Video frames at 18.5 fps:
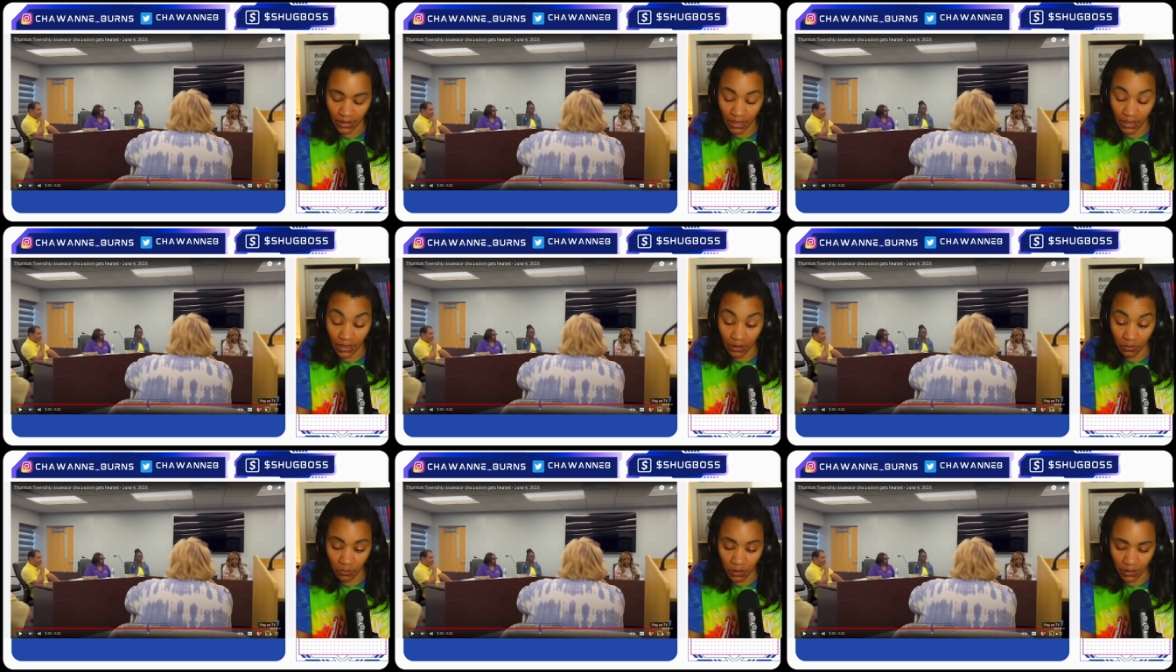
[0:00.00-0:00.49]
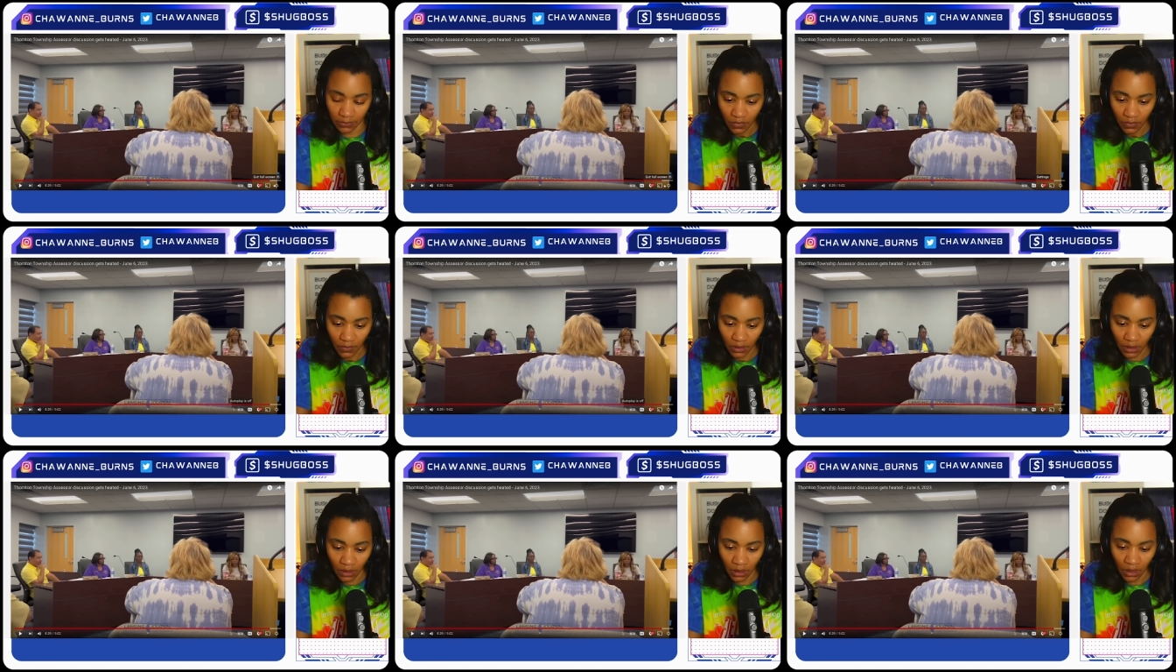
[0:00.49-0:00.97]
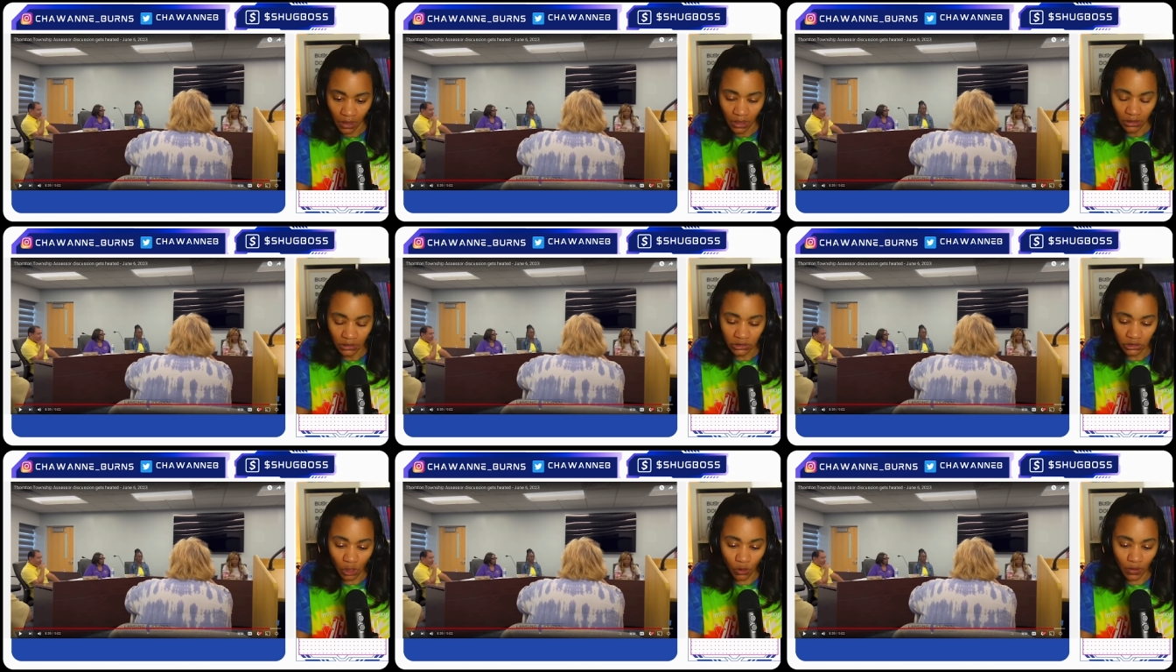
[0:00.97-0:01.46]
Anyway,
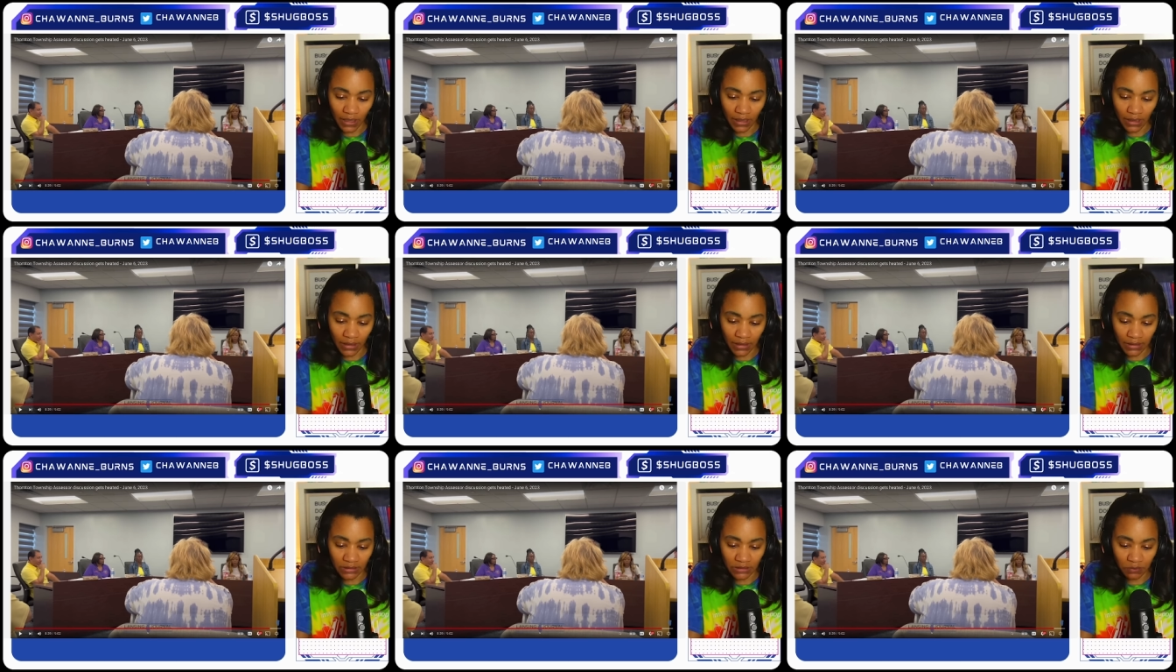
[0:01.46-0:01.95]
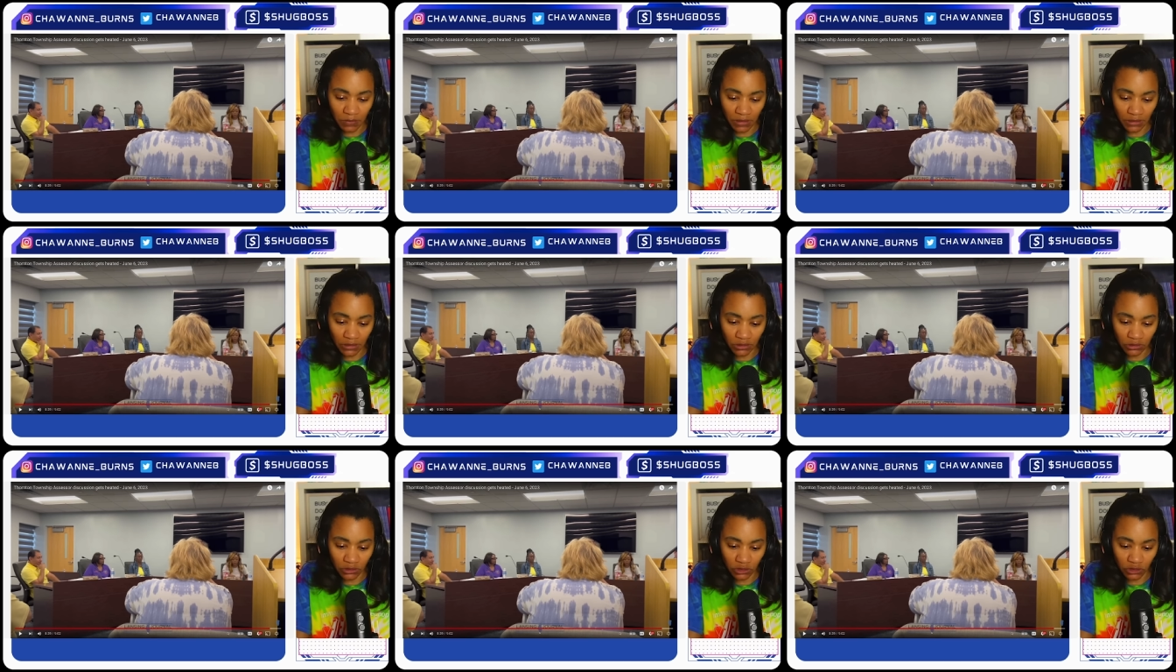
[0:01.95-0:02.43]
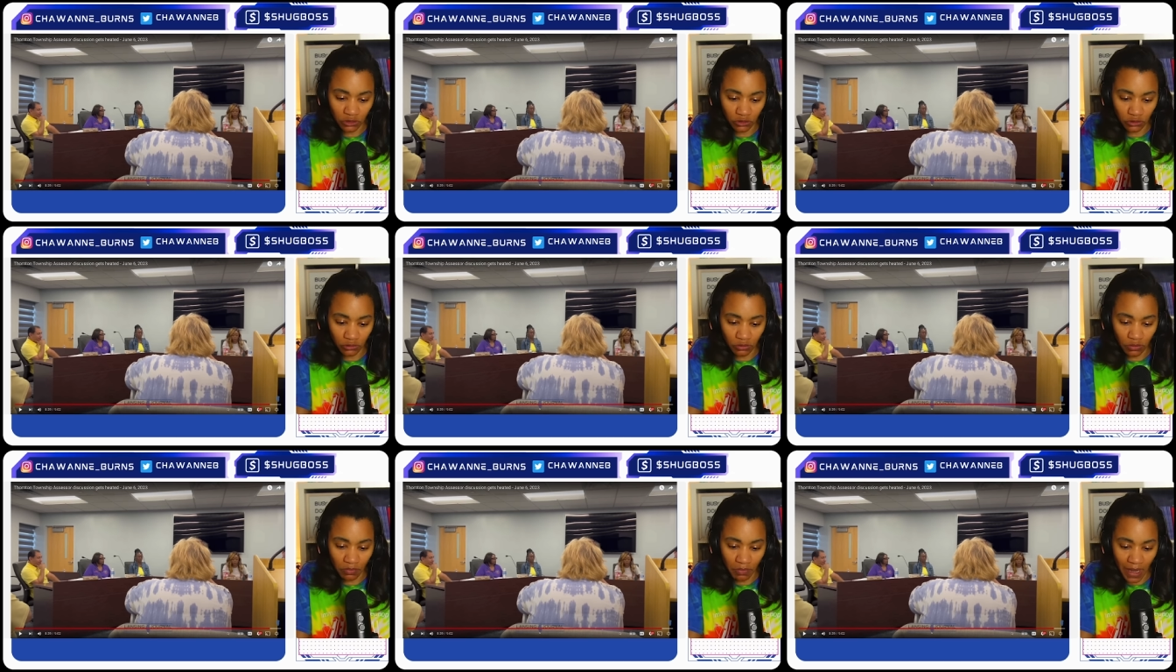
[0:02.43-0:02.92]
so it leads me
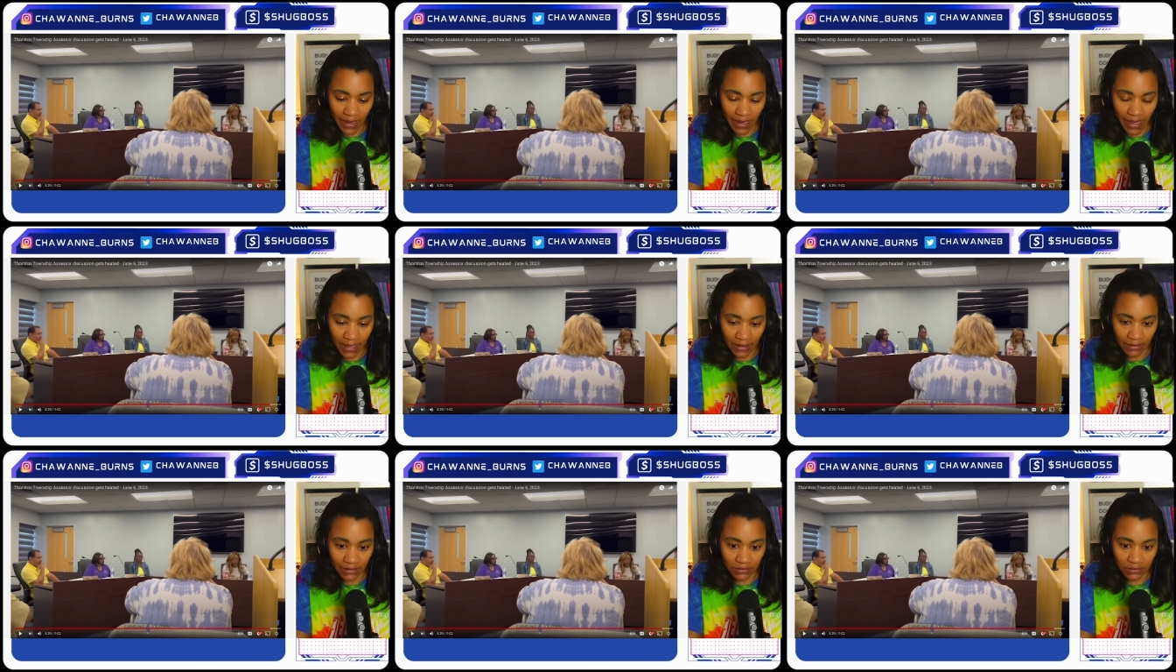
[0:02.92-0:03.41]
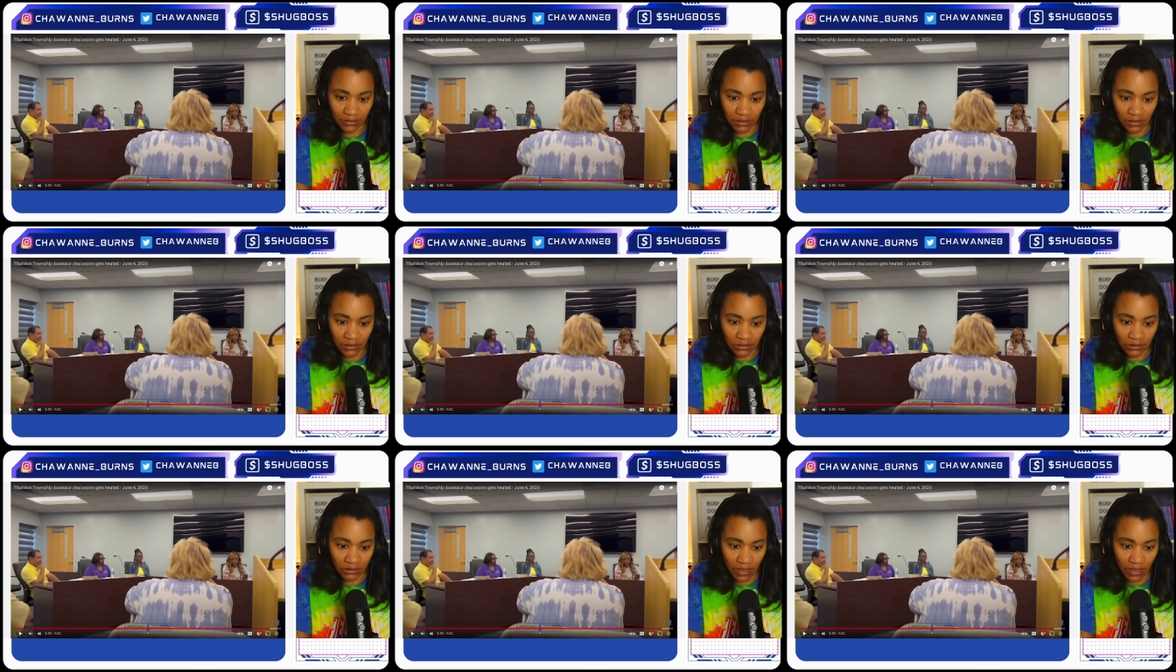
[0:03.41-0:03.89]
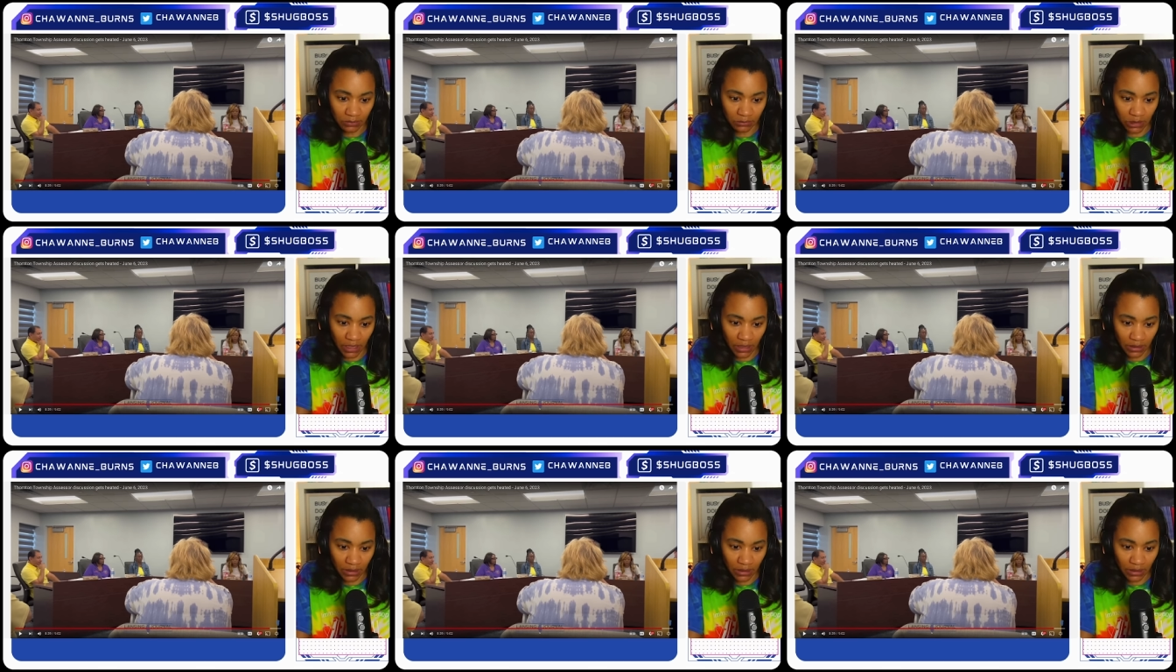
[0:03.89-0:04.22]
to my next subject.